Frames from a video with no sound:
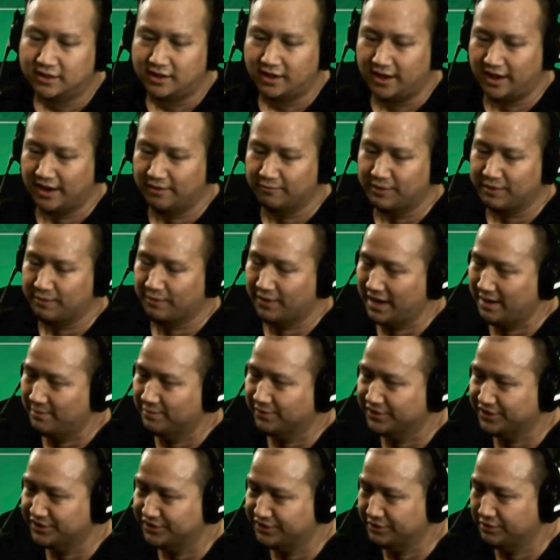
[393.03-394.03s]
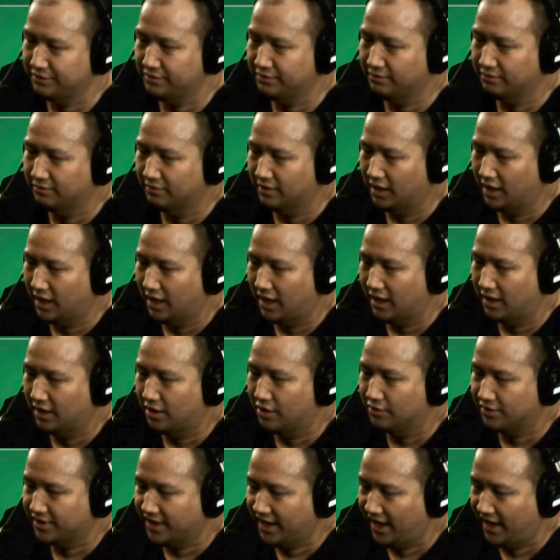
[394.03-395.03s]
and we were able to do
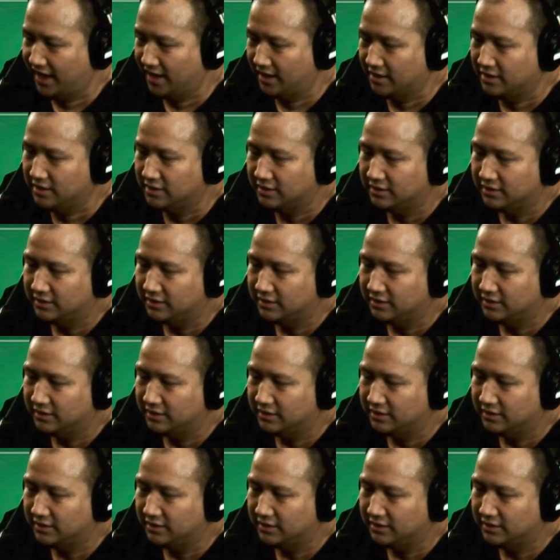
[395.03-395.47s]
okay.